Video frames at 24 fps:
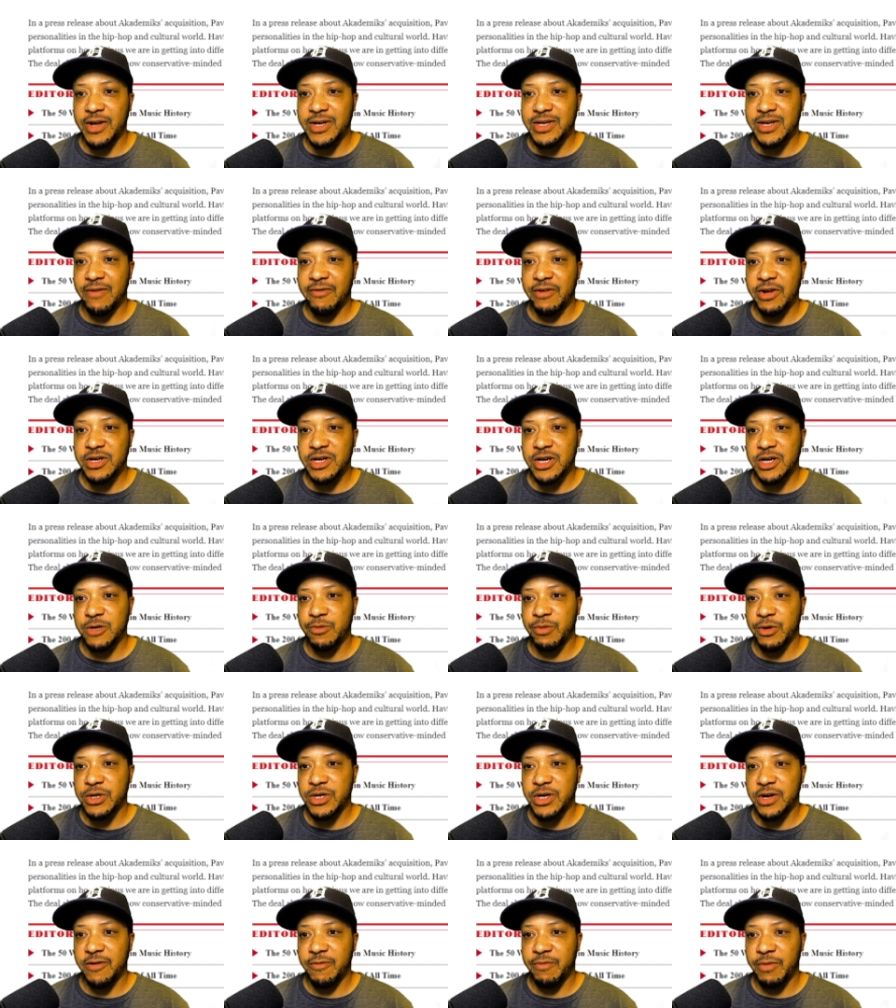
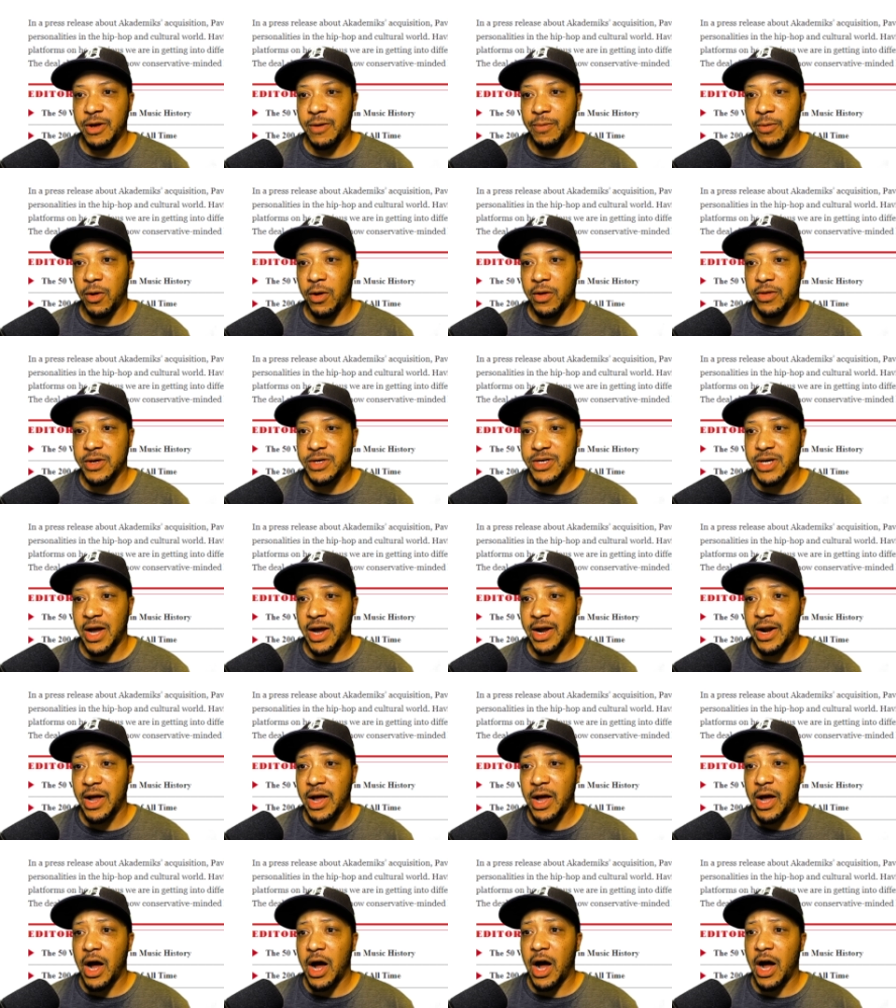76% of people on the site
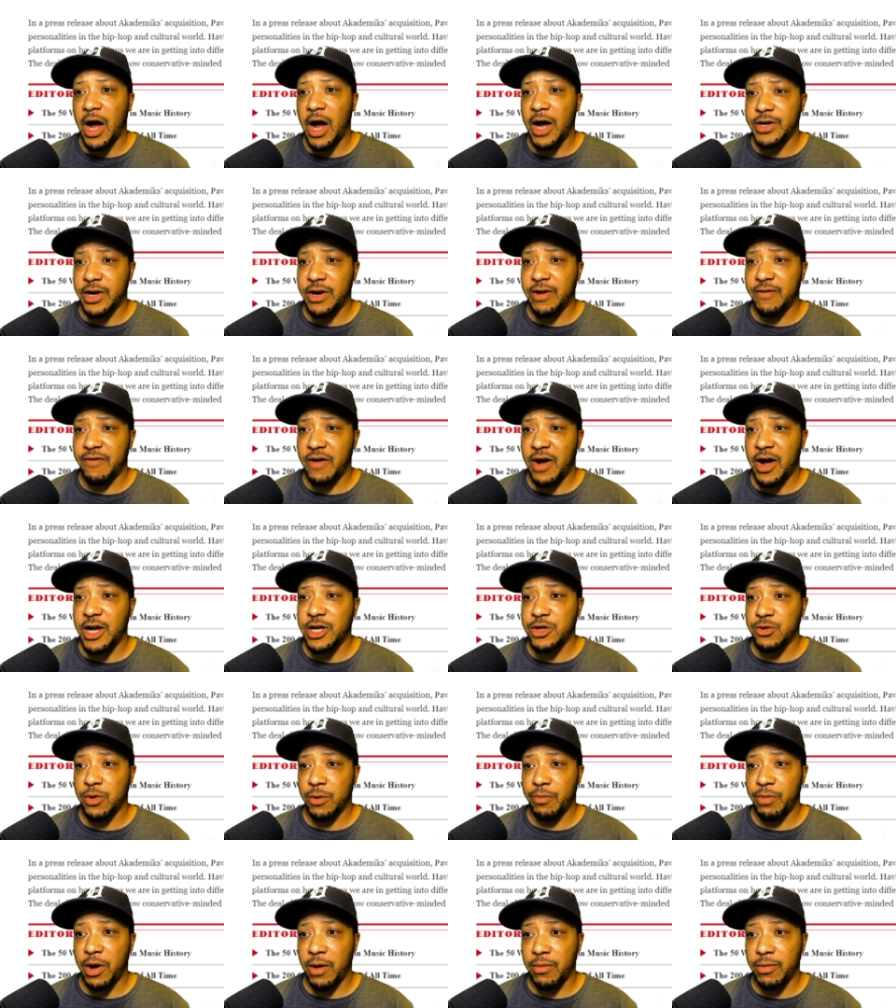identify as
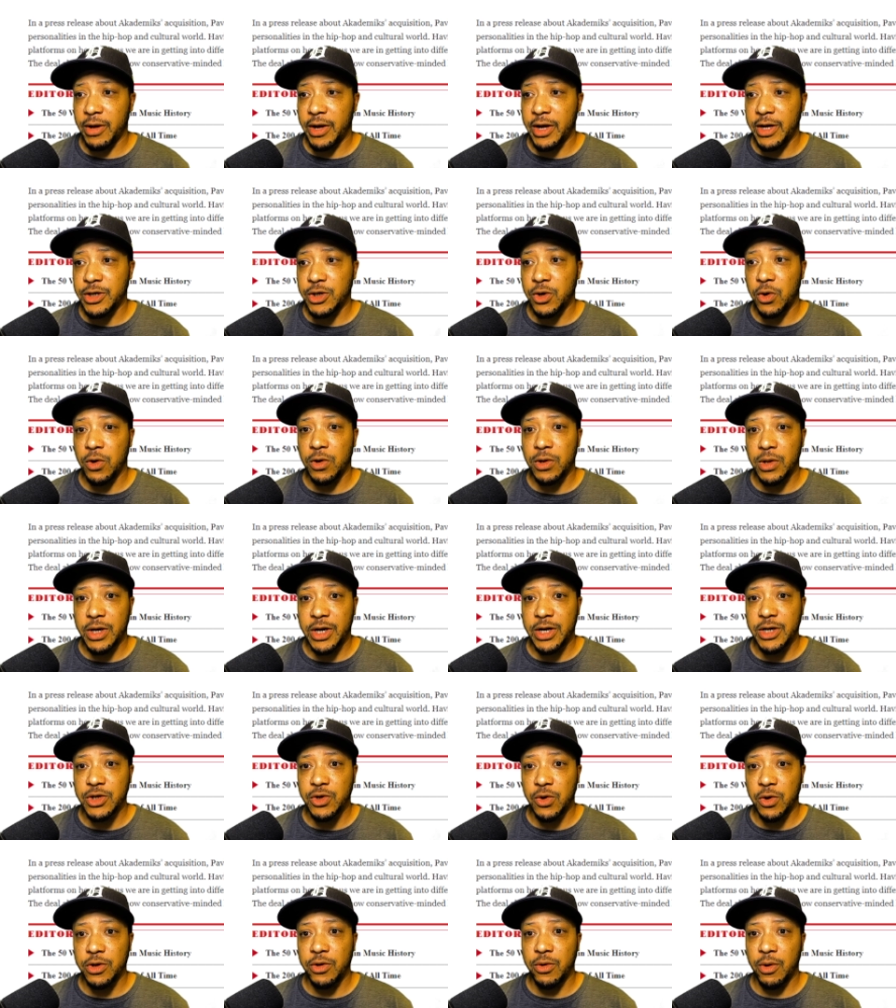Republicans or lean
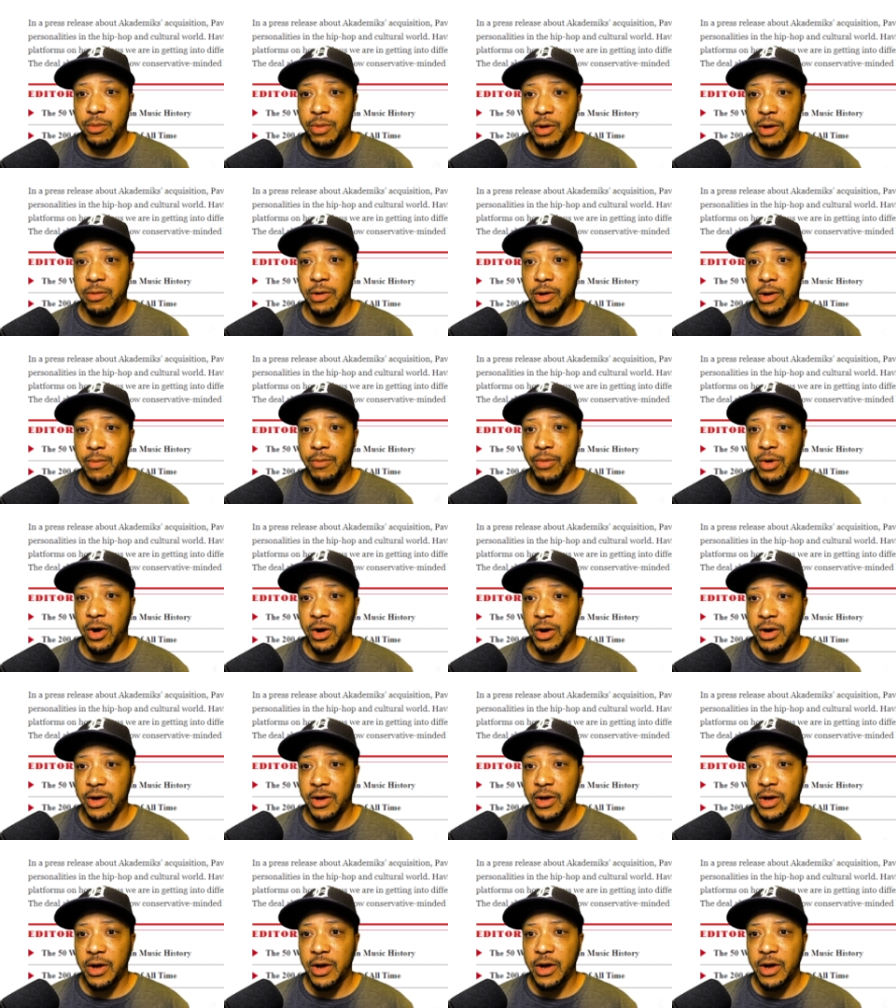toward the Republican Party.